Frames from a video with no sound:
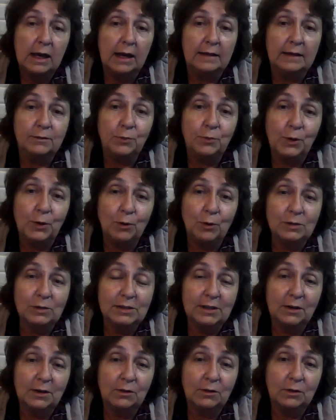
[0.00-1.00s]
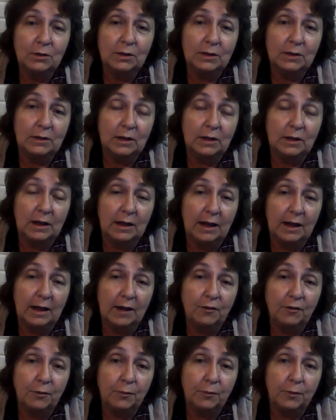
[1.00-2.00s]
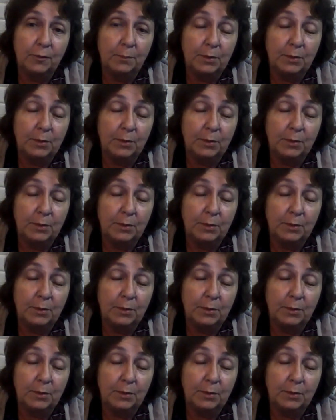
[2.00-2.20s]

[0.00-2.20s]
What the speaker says: And we also have